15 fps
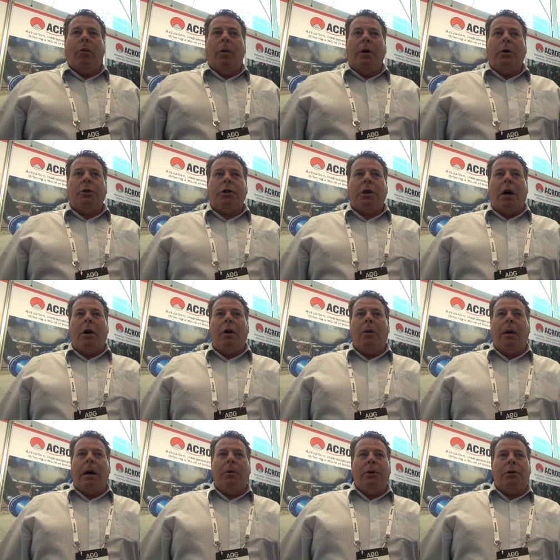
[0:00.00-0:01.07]
We
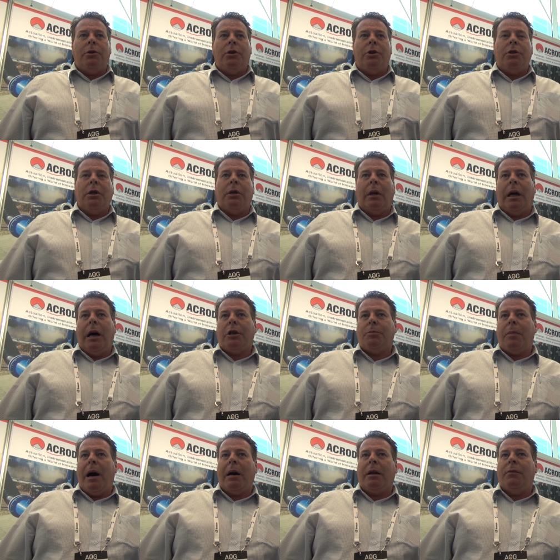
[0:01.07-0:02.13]
also are introducing the
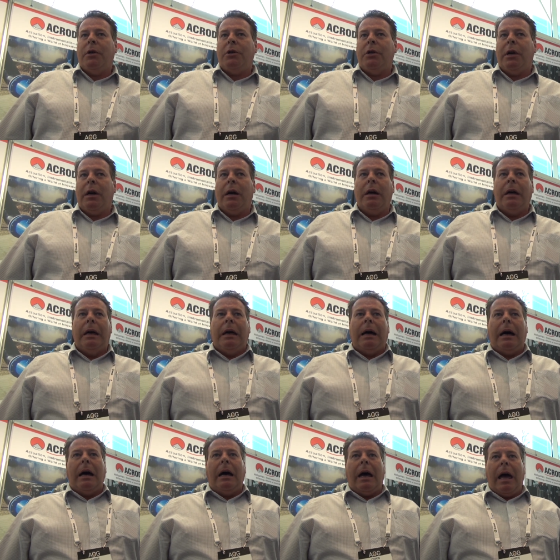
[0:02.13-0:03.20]
last part of this year
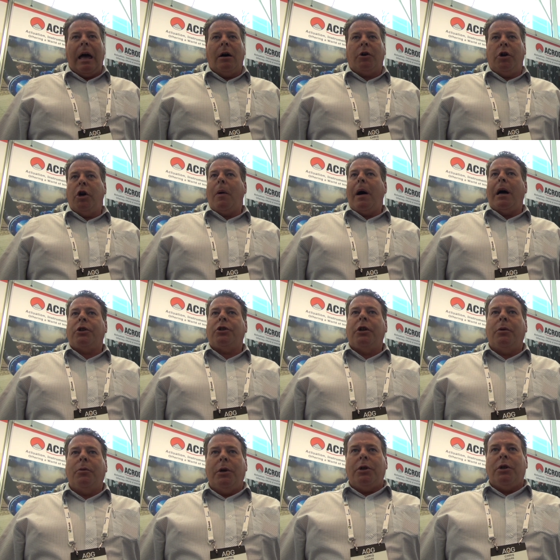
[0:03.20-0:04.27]
uh, our
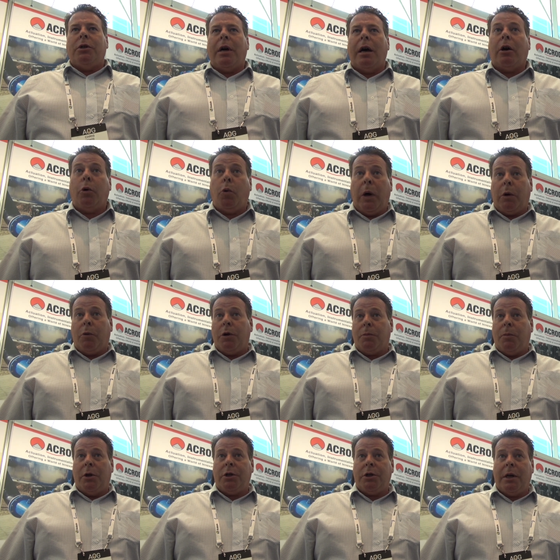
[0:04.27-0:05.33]
QRC, which is our Quick
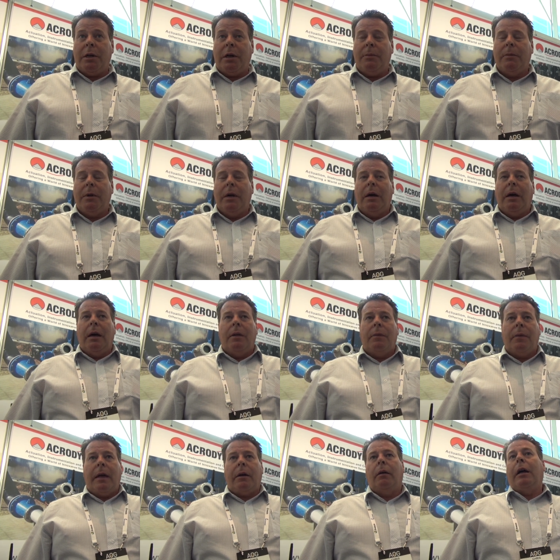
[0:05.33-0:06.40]
Response Centre.
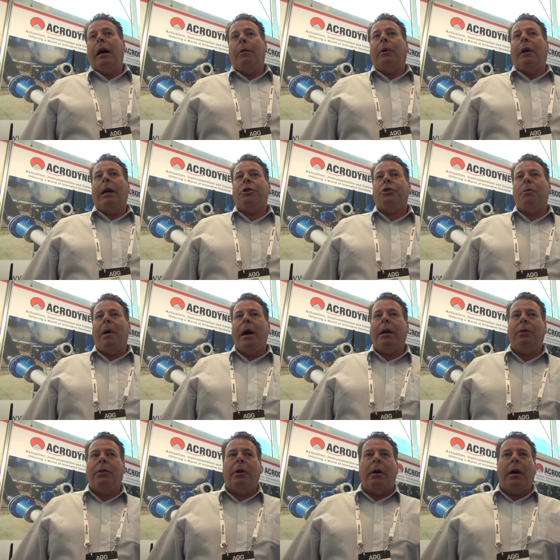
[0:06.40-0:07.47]
That'll enable us to make
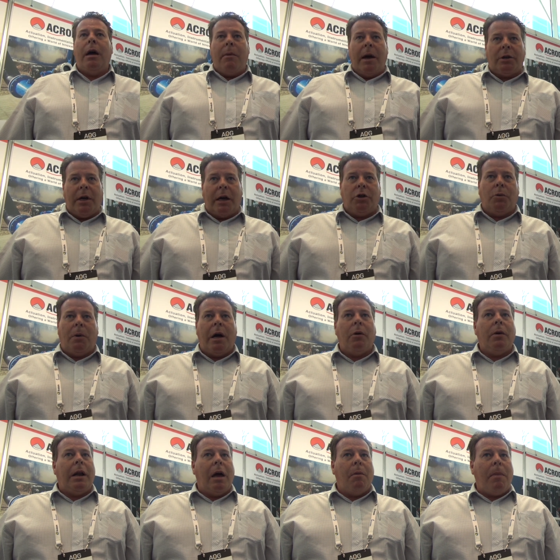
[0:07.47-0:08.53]
the MX
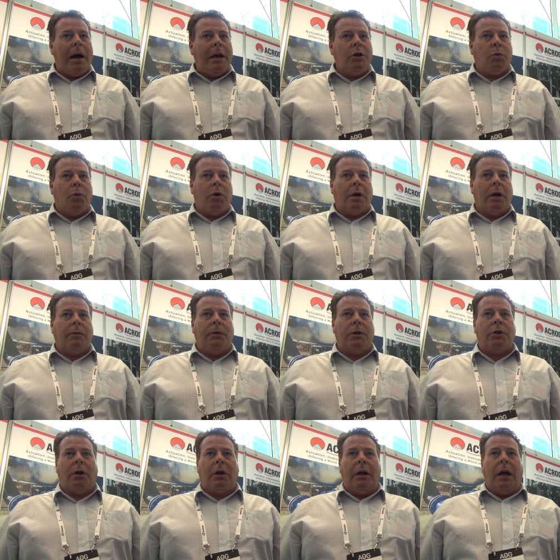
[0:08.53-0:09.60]
actuator in our Bayswater
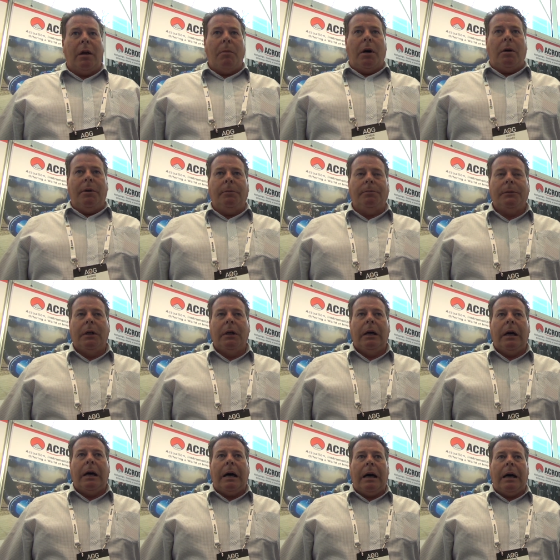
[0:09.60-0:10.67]
facility in Melbourne,
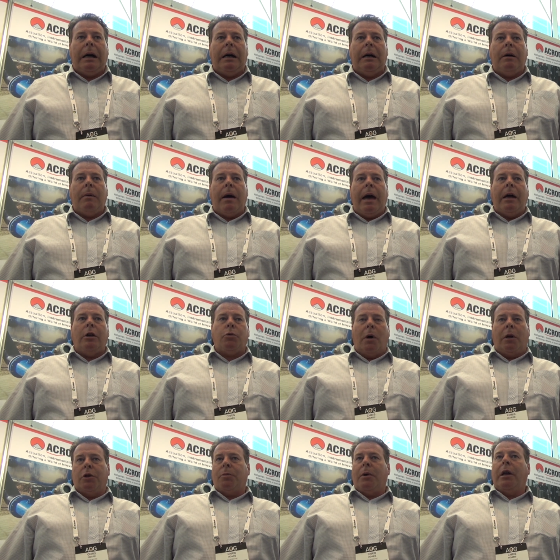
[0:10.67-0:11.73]
uh, as
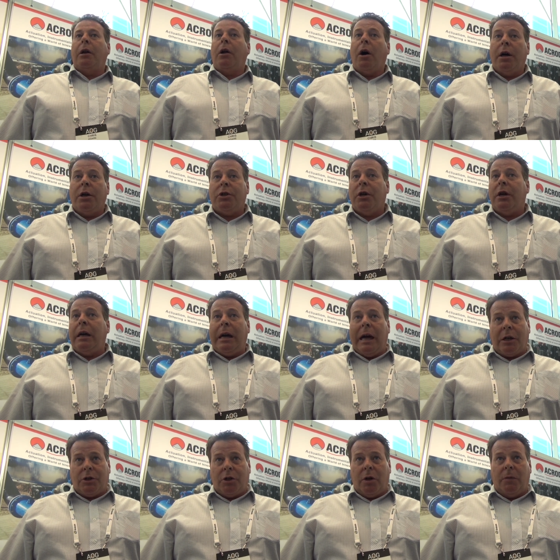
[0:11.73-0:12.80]
well as being an
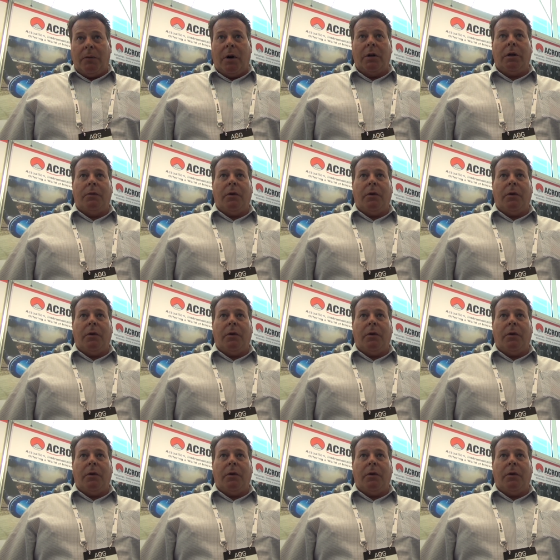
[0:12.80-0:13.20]
IEC certified